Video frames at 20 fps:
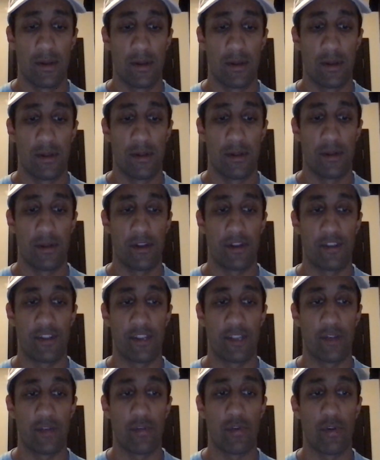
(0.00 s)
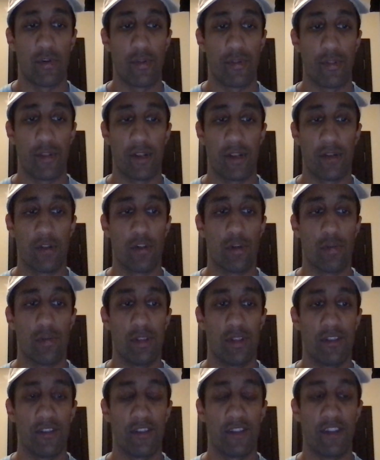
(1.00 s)
you can say the growth in
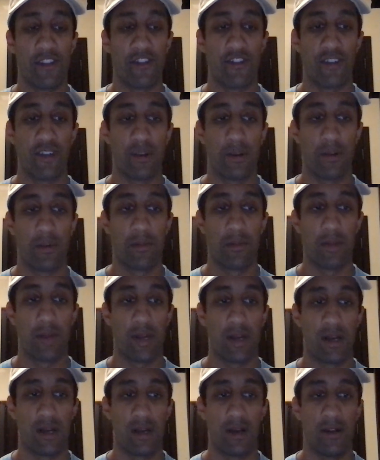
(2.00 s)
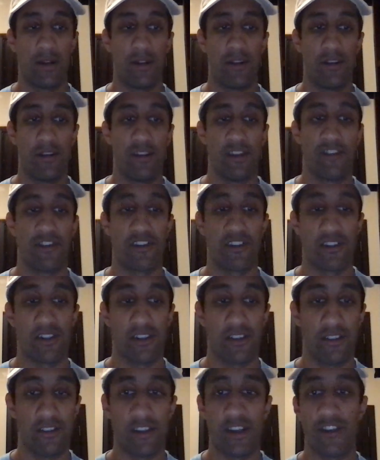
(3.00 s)
globalization,
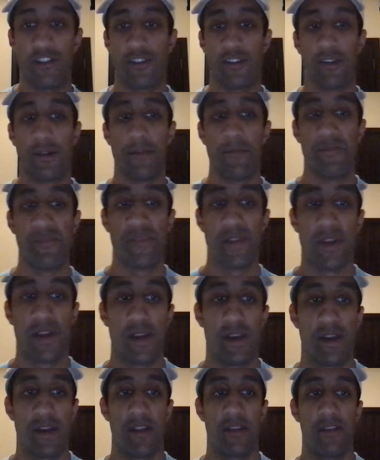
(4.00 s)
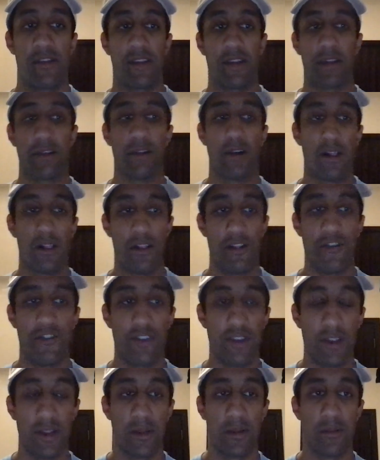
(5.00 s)
digitalization,
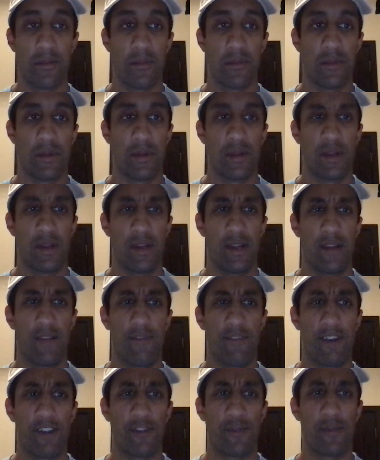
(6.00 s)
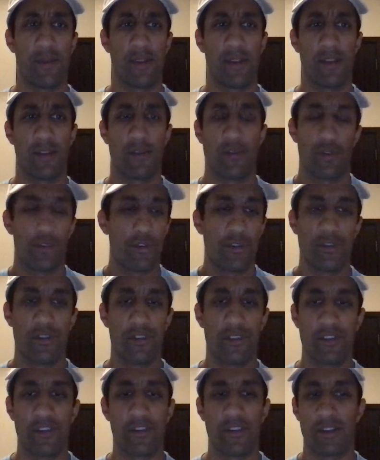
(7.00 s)
technology, investment, and growth
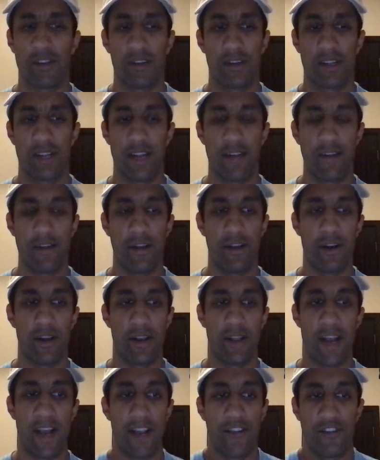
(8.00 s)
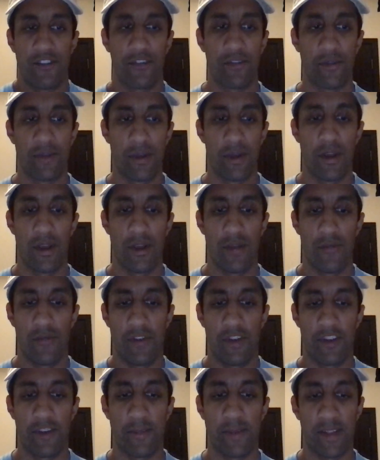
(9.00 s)
just carried on as we
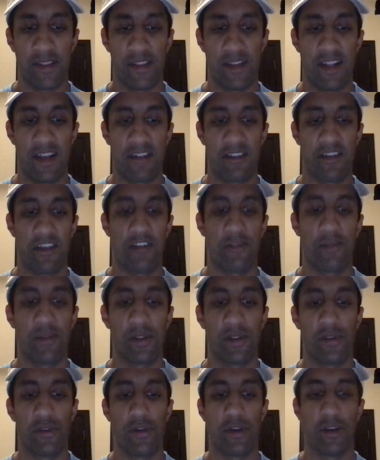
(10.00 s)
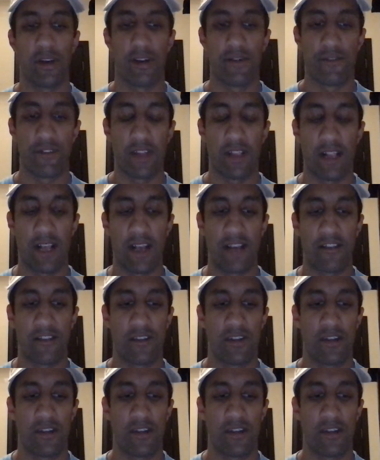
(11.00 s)
expected, as has been going on for the last